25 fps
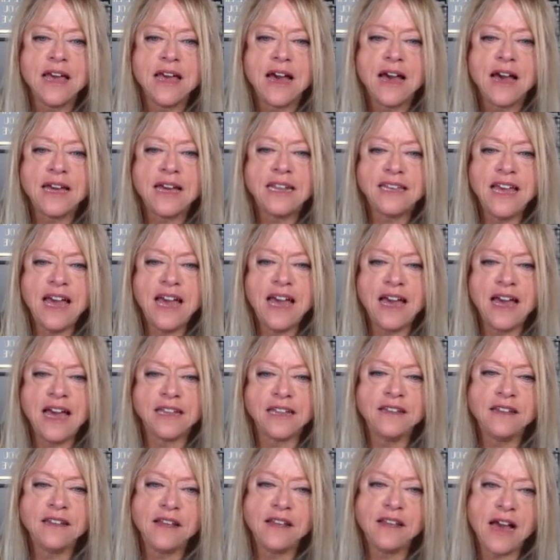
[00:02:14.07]
And
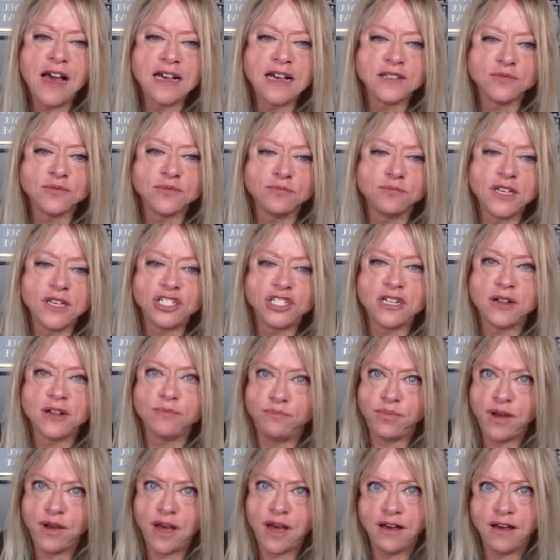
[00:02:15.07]
again, as mentioned
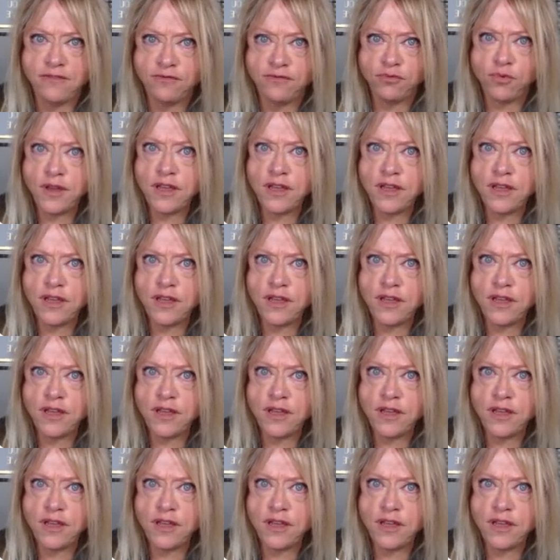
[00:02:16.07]
above,